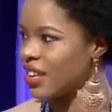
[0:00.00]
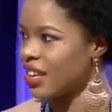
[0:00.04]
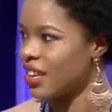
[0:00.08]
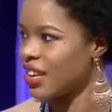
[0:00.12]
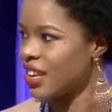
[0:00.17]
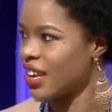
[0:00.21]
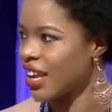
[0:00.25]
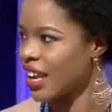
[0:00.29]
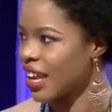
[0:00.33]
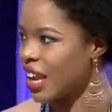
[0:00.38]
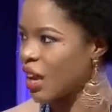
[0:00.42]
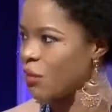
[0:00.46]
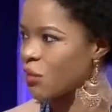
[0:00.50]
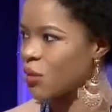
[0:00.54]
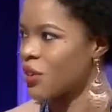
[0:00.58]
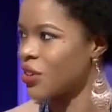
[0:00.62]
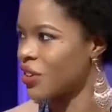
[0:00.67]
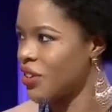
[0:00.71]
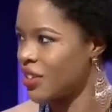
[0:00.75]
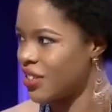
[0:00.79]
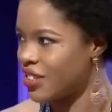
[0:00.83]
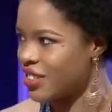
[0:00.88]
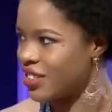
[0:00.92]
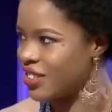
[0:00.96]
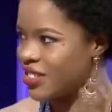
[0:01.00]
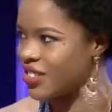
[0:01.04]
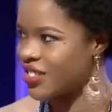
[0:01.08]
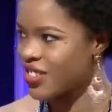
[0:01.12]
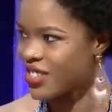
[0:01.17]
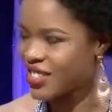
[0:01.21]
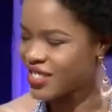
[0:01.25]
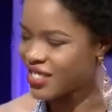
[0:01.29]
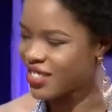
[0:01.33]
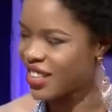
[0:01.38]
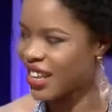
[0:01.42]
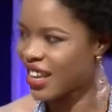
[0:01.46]
Like, I'm good. It's
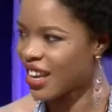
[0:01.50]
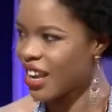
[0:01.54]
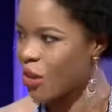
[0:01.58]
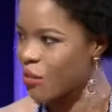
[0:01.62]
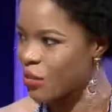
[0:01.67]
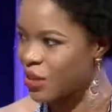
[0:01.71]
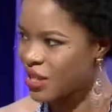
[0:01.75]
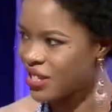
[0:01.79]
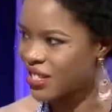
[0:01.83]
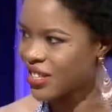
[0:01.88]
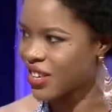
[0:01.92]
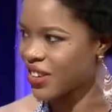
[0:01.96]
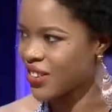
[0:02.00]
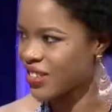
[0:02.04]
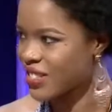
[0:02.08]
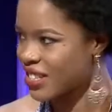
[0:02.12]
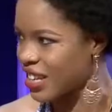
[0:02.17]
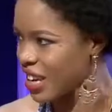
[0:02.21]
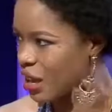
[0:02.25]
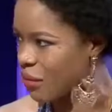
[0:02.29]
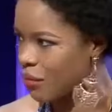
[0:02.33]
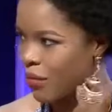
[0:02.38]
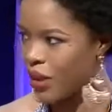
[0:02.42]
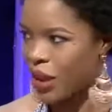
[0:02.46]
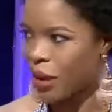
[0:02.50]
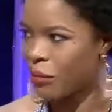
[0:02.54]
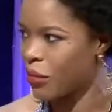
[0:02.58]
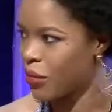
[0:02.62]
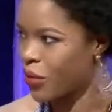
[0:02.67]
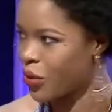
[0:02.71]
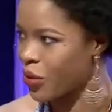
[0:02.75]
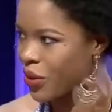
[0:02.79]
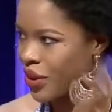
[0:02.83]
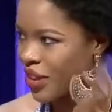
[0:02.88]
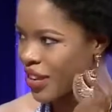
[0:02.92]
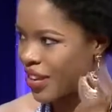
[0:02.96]
just like how many seconds and I'm, I'm
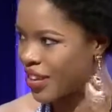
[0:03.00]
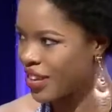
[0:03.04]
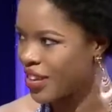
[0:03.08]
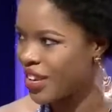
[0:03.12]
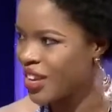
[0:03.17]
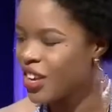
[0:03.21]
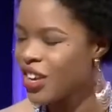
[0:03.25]
okay.